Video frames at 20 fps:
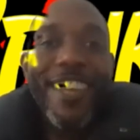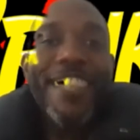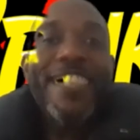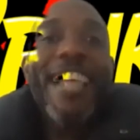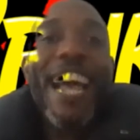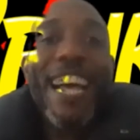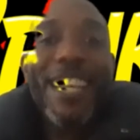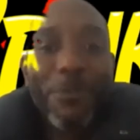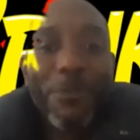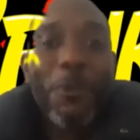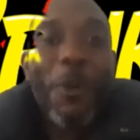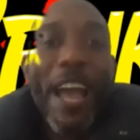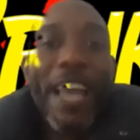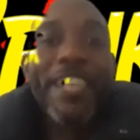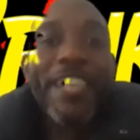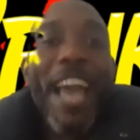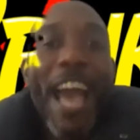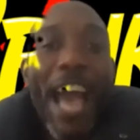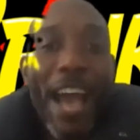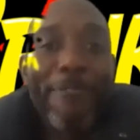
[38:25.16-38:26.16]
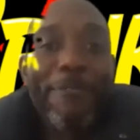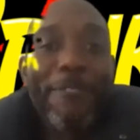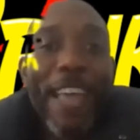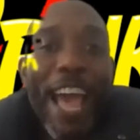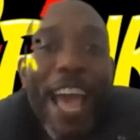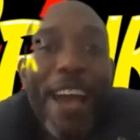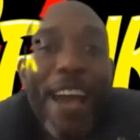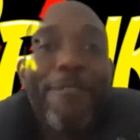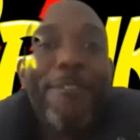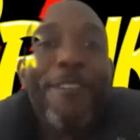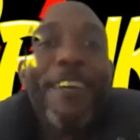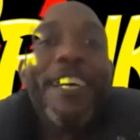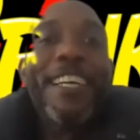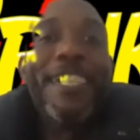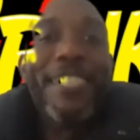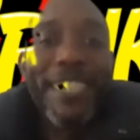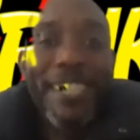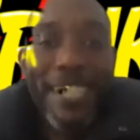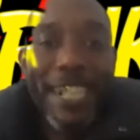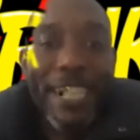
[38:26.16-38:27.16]
That's why you have to have
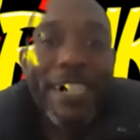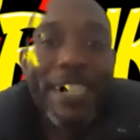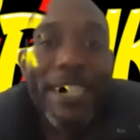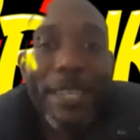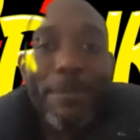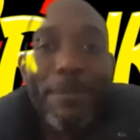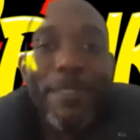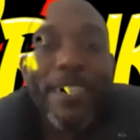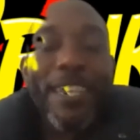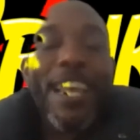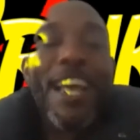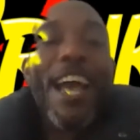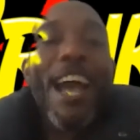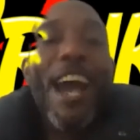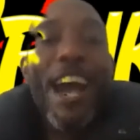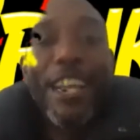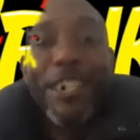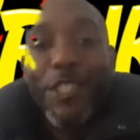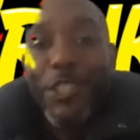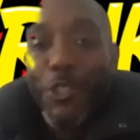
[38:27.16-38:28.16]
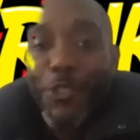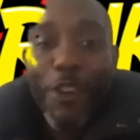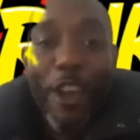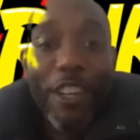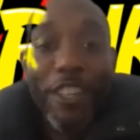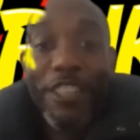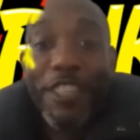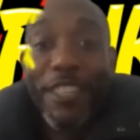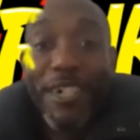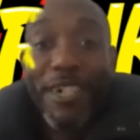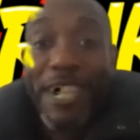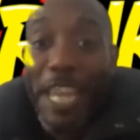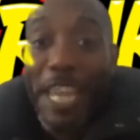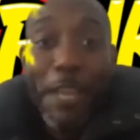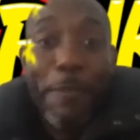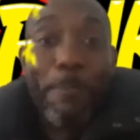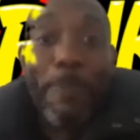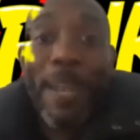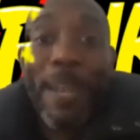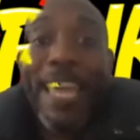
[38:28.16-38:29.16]
systems and structures
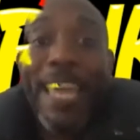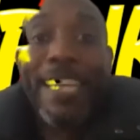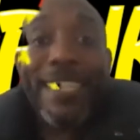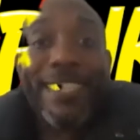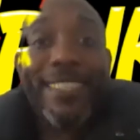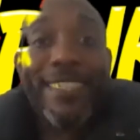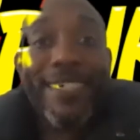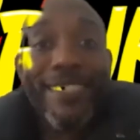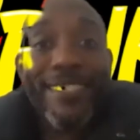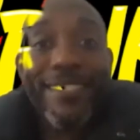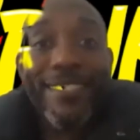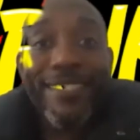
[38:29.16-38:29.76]
in place.